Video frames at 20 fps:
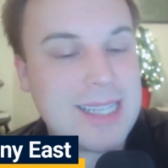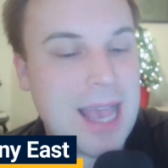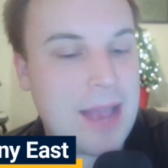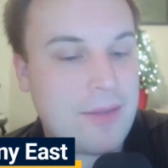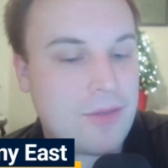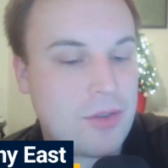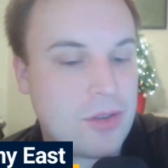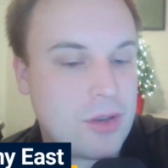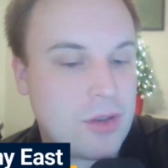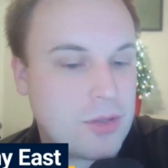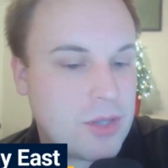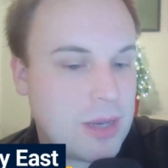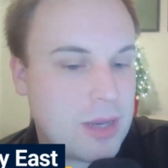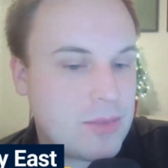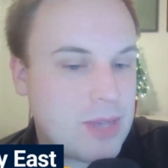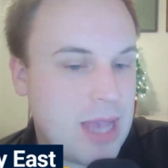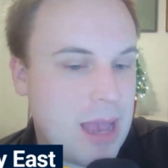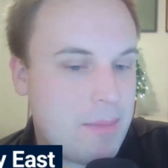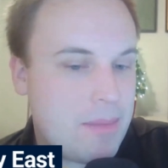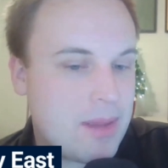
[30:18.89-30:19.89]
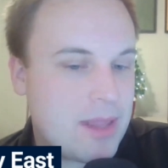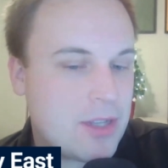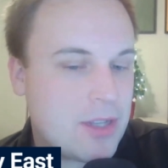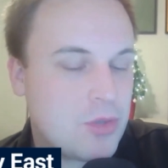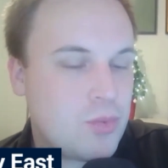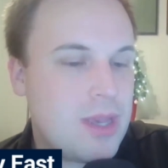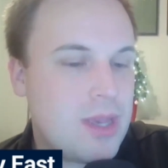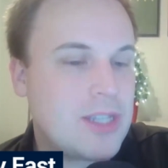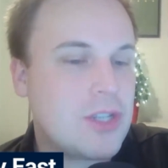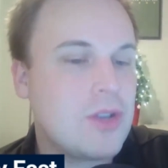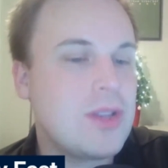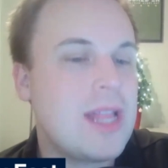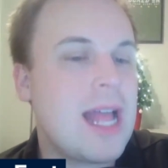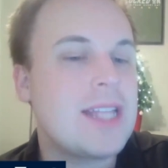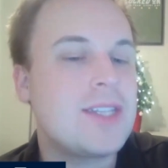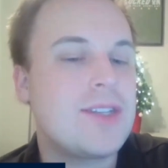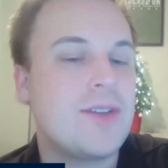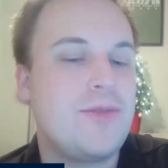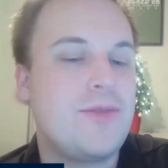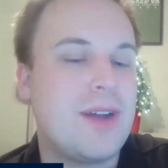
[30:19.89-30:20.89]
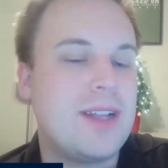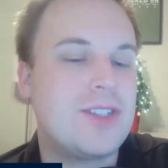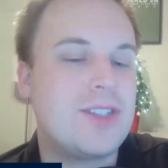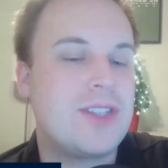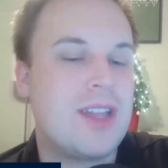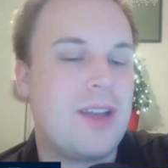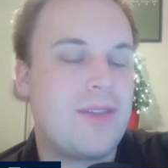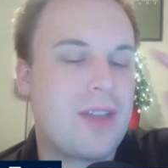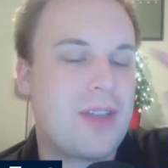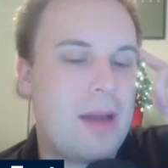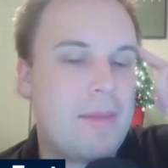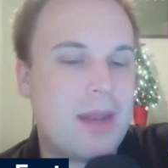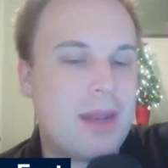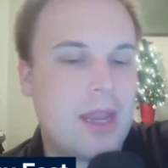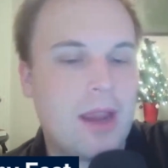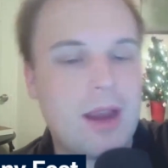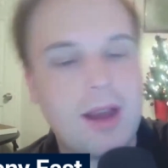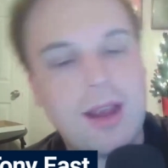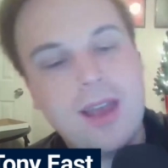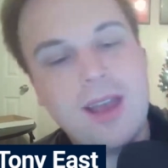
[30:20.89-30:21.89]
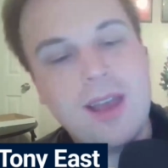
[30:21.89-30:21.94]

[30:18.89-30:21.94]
after those games happen this week. So lots of fun stuff coming here